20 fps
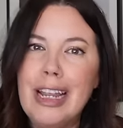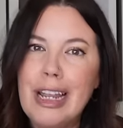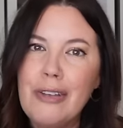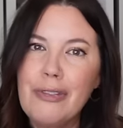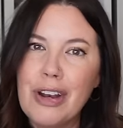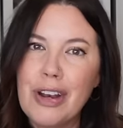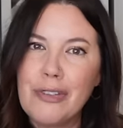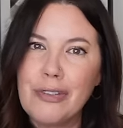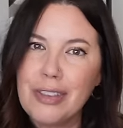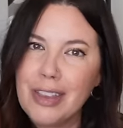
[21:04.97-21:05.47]

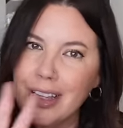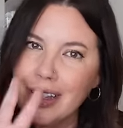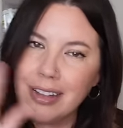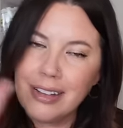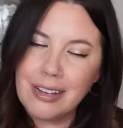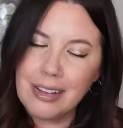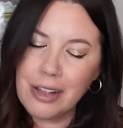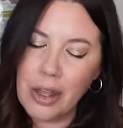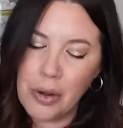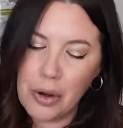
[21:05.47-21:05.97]
even if
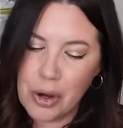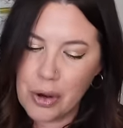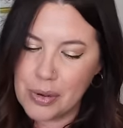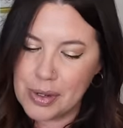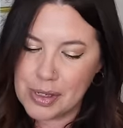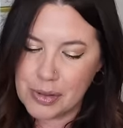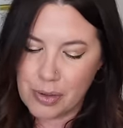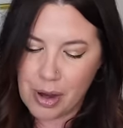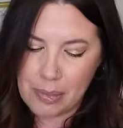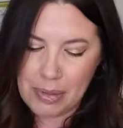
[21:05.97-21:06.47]
the logo
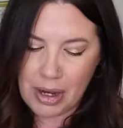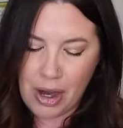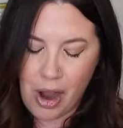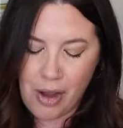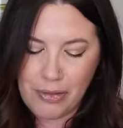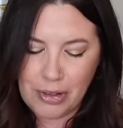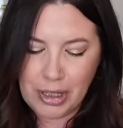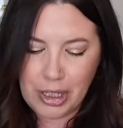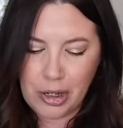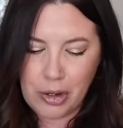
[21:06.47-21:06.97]
is rubbing
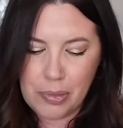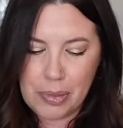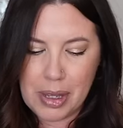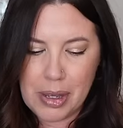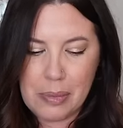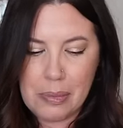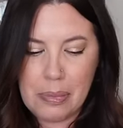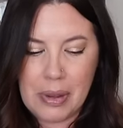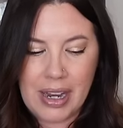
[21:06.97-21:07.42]
off a little bit.